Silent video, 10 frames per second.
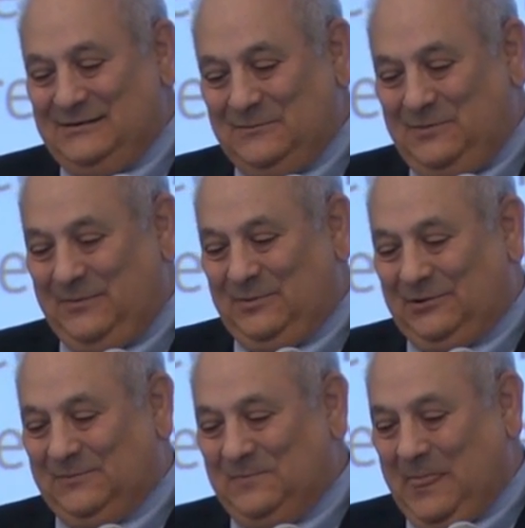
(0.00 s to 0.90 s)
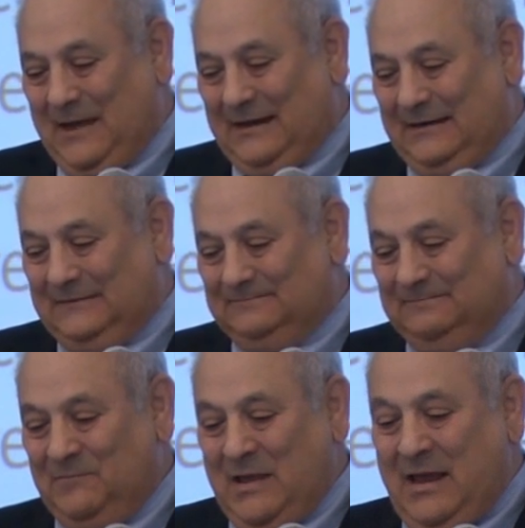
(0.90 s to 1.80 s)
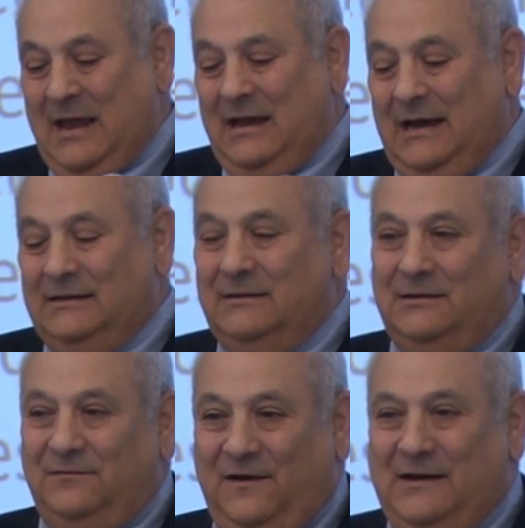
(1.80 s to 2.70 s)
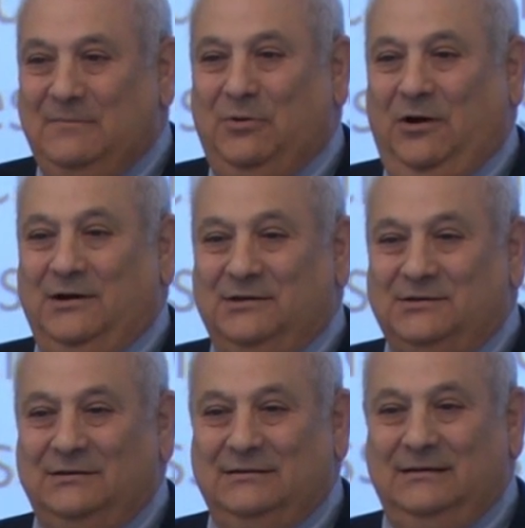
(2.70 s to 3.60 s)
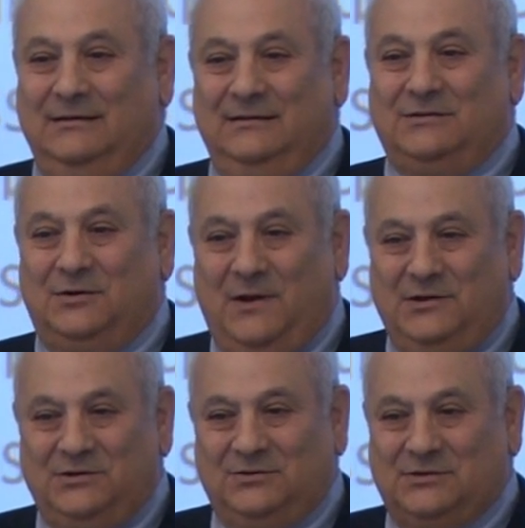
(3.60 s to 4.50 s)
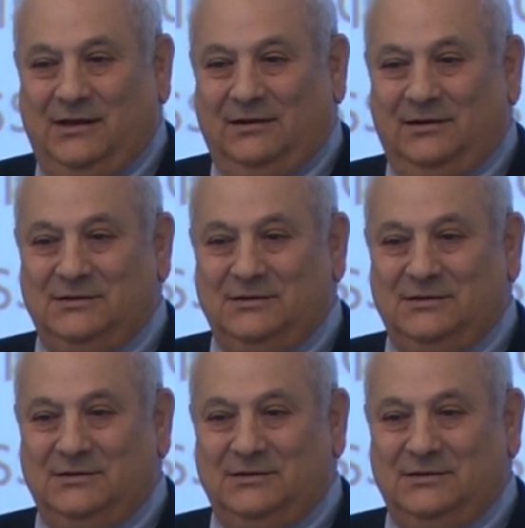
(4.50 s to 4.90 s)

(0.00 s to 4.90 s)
to people. And the funny part is that it's a ratio scale.